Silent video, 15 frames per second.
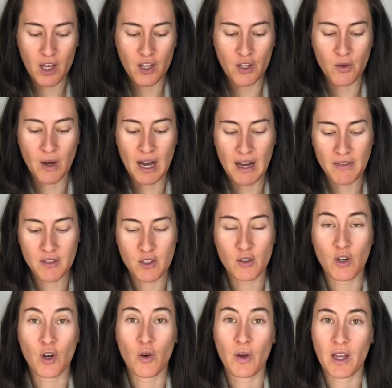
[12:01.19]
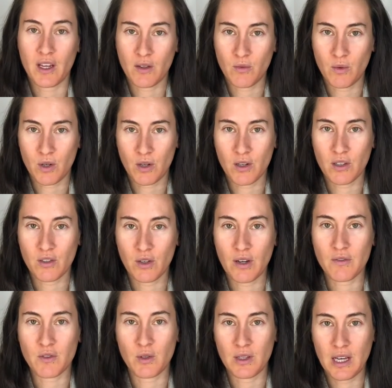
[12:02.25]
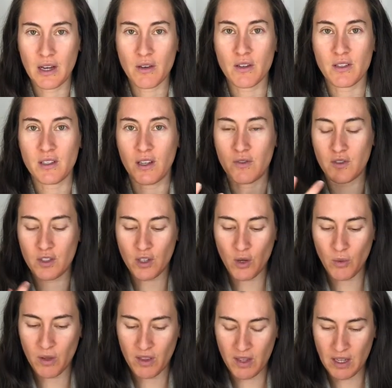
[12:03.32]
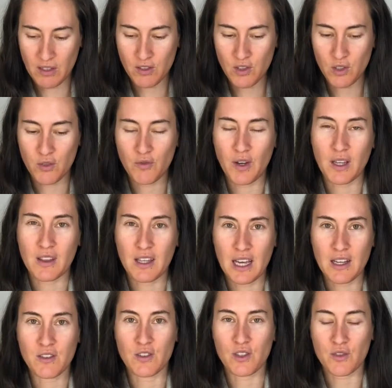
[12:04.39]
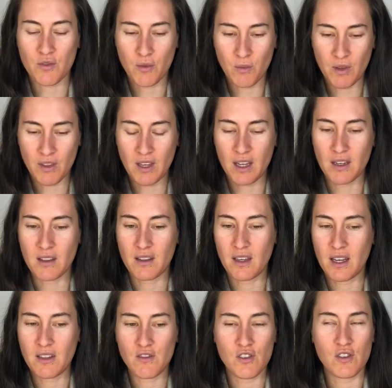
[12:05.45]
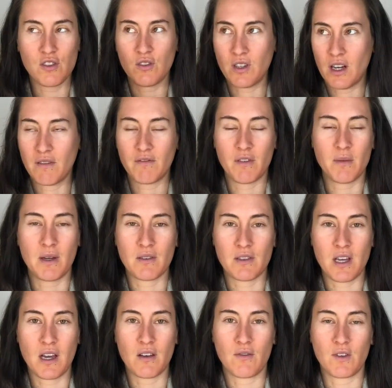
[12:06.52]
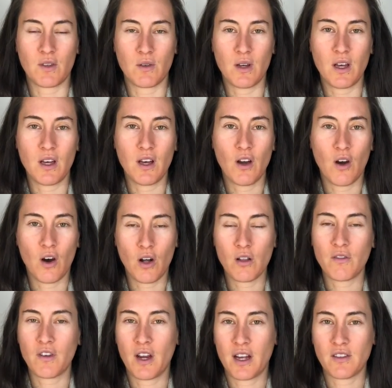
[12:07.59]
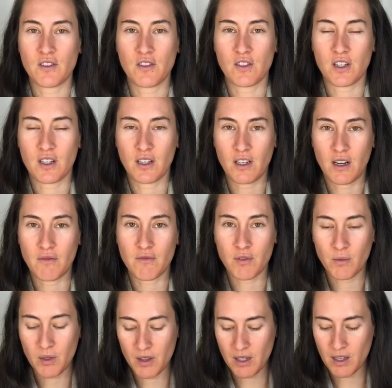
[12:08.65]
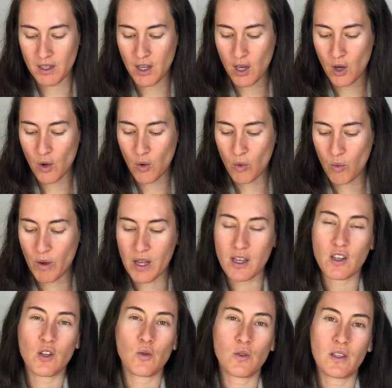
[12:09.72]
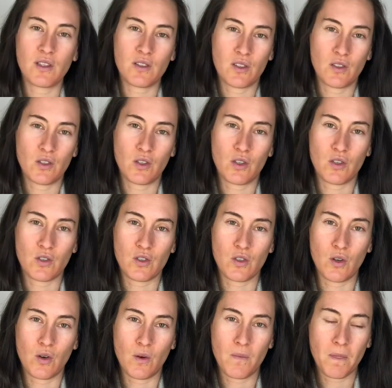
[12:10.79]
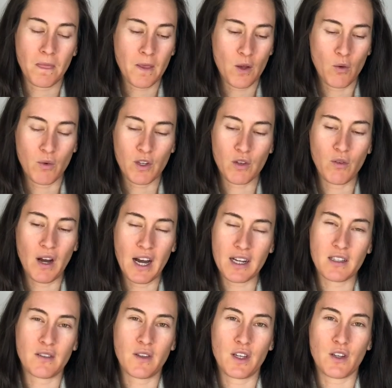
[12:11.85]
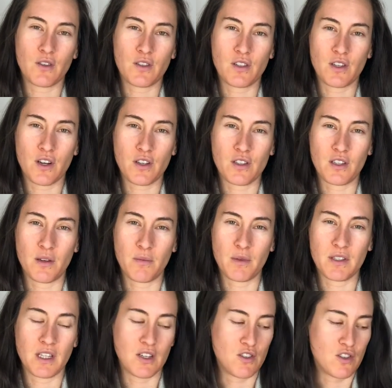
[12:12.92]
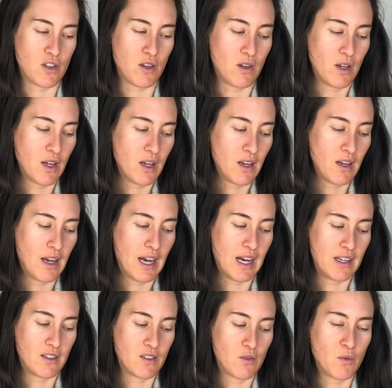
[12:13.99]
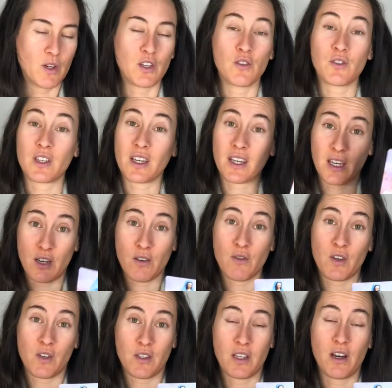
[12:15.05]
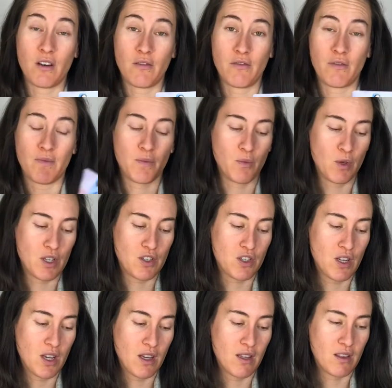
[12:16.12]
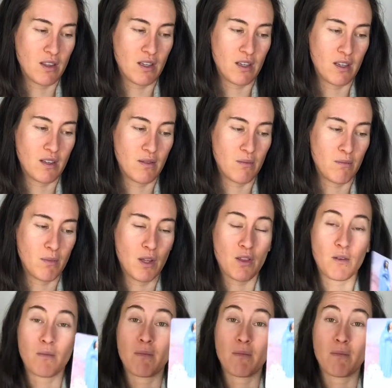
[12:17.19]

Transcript: you have to go inward. You have to allow yourself to go within, so you find the answers from within. The answers don't come from outside of you. All of your answers are going to come from within when you listen to your soul, when you activate your starseed potential, and when you take care of yourself, which the Mother